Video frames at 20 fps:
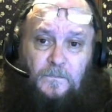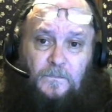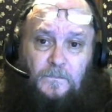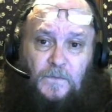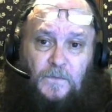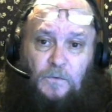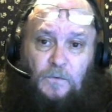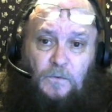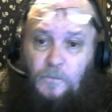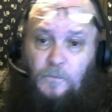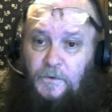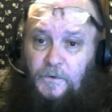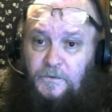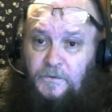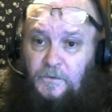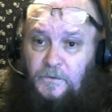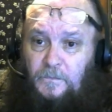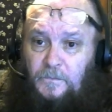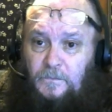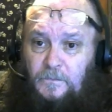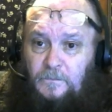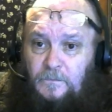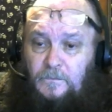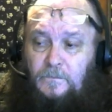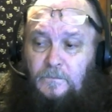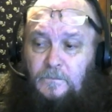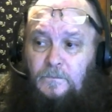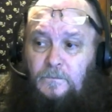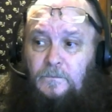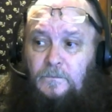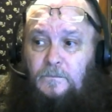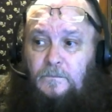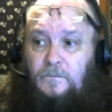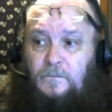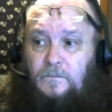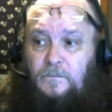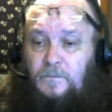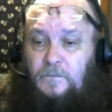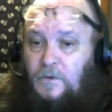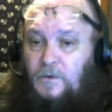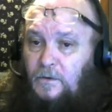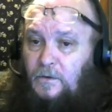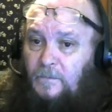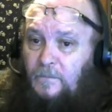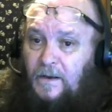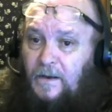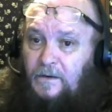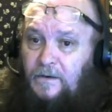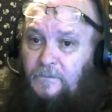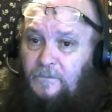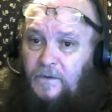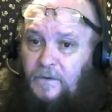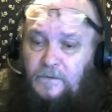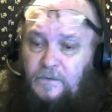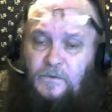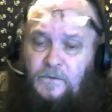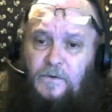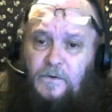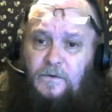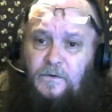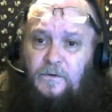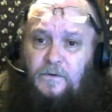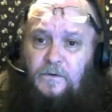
would you? Do you mind if I join you?